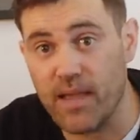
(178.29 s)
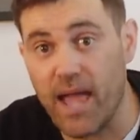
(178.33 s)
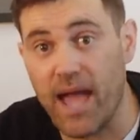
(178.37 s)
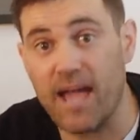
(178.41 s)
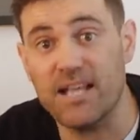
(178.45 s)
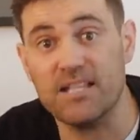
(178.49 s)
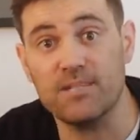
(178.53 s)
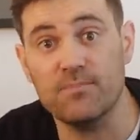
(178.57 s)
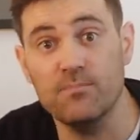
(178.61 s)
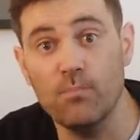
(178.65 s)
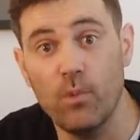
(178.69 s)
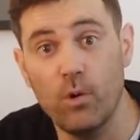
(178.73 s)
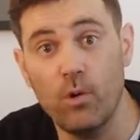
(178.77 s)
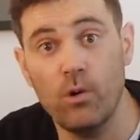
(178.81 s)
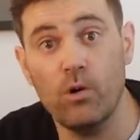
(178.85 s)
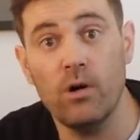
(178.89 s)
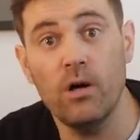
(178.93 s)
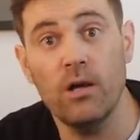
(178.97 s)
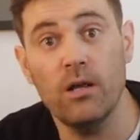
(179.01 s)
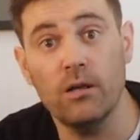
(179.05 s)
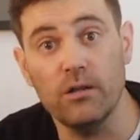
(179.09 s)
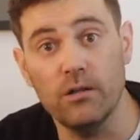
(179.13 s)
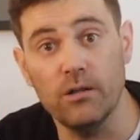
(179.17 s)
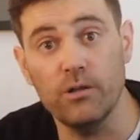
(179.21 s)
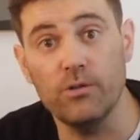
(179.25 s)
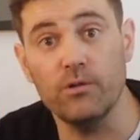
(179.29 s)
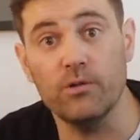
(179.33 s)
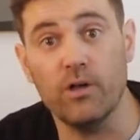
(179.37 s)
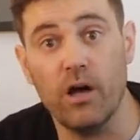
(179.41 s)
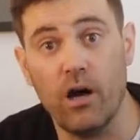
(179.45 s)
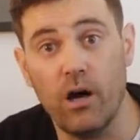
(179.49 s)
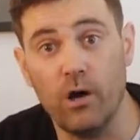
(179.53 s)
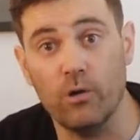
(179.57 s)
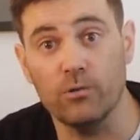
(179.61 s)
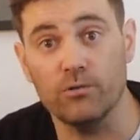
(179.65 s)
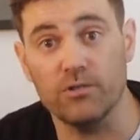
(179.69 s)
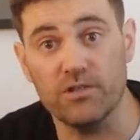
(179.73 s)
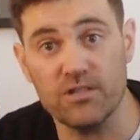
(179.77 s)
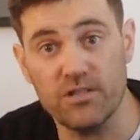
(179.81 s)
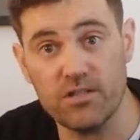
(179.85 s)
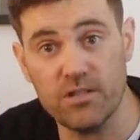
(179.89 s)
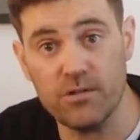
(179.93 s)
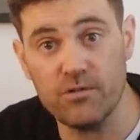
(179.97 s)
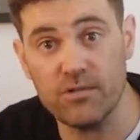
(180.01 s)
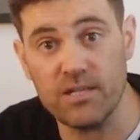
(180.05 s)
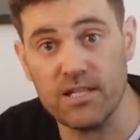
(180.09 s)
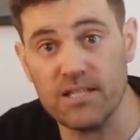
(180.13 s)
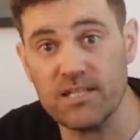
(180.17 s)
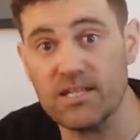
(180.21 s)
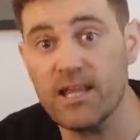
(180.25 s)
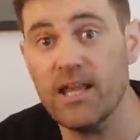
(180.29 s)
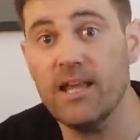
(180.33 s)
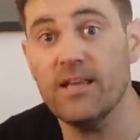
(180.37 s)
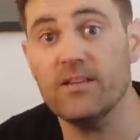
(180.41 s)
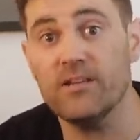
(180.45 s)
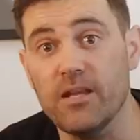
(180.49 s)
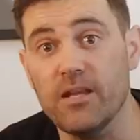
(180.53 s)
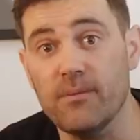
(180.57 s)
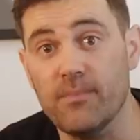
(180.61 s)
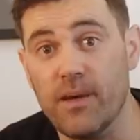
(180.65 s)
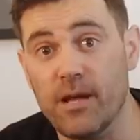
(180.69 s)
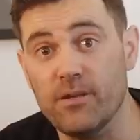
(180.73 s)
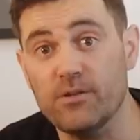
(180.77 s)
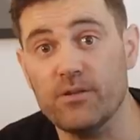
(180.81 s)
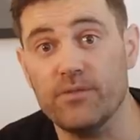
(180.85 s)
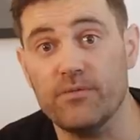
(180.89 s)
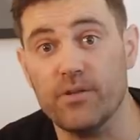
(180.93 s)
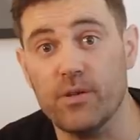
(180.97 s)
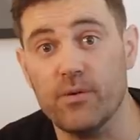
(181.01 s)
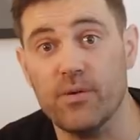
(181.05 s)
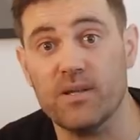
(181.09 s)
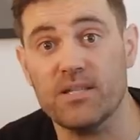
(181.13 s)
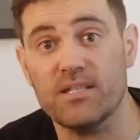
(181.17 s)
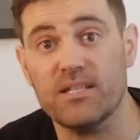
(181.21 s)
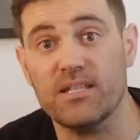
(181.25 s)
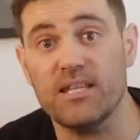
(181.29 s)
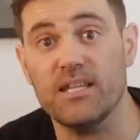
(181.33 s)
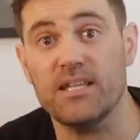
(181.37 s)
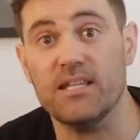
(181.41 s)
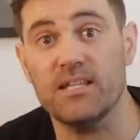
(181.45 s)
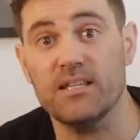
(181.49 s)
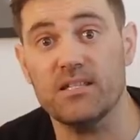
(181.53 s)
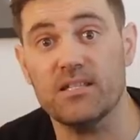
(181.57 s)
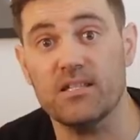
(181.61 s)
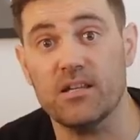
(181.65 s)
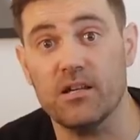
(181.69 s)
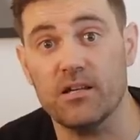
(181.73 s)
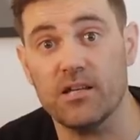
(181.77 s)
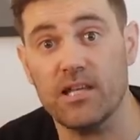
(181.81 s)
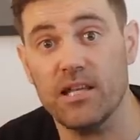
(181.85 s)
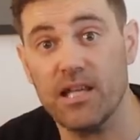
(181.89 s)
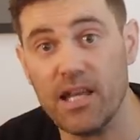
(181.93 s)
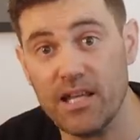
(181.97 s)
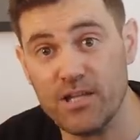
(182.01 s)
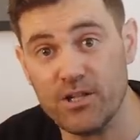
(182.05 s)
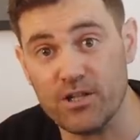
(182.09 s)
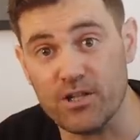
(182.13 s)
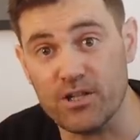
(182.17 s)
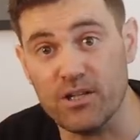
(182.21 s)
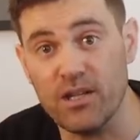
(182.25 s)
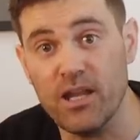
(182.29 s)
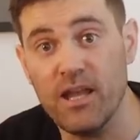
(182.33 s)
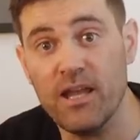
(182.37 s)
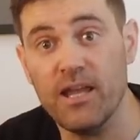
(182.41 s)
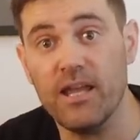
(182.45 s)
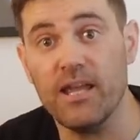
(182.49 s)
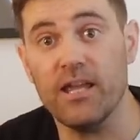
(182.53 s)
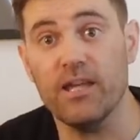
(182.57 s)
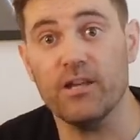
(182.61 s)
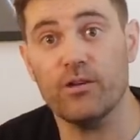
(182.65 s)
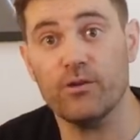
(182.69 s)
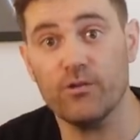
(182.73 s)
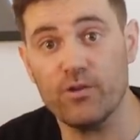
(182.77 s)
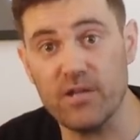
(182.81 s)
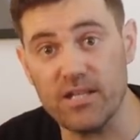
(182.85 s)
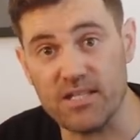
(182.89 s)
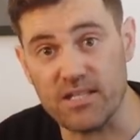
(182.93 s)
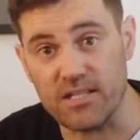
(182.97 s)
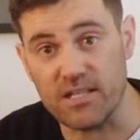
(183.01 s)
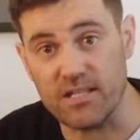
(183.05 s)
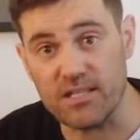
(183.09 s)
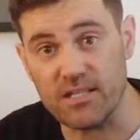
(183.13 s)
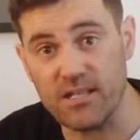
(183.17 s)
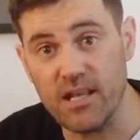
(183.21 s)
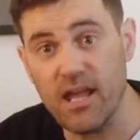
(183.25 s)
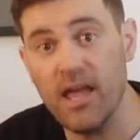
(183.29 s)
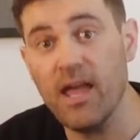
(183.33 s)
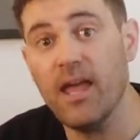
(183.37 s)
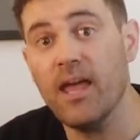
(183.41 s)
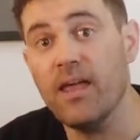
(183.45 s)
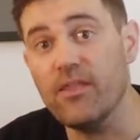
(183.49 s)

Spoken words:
As more Luna holders do this, the amount of UST in circulation increases.